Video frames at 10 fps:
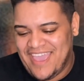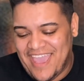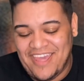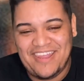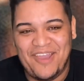
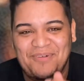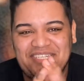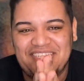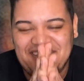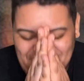And when
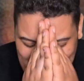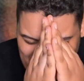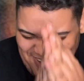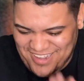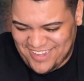she,
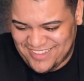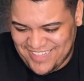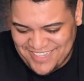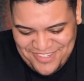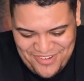oh,
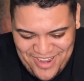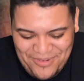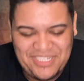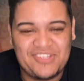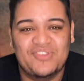that's great.
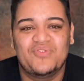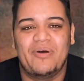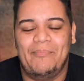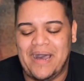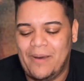When she used to do the
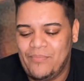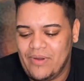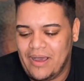pop